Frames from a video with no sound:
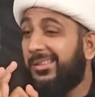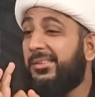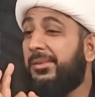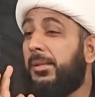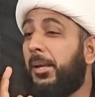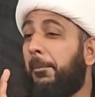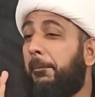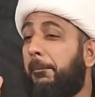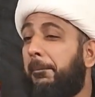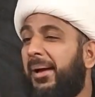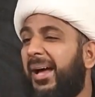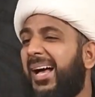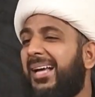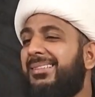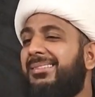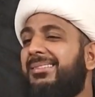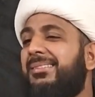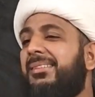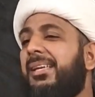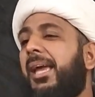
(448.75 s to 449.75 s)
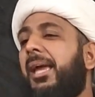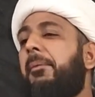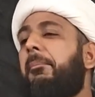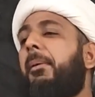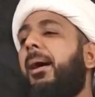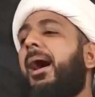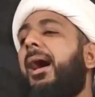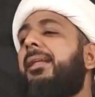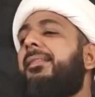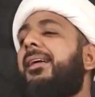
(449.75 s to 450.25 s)
the best
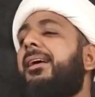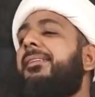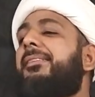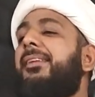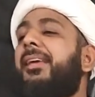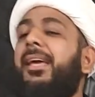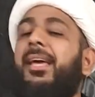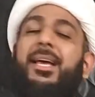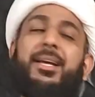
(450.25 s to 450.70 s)
ibadat